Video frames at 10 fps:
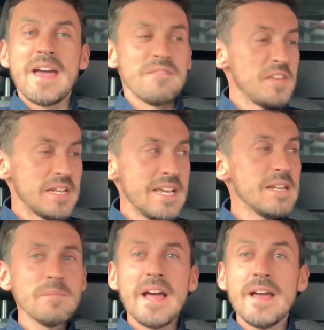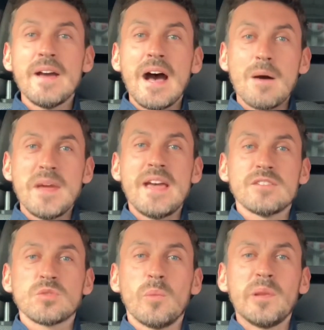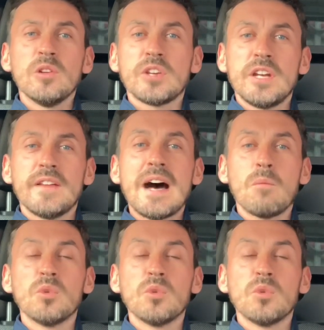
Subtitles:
If you need me, I'm here. So we'll be looking at that.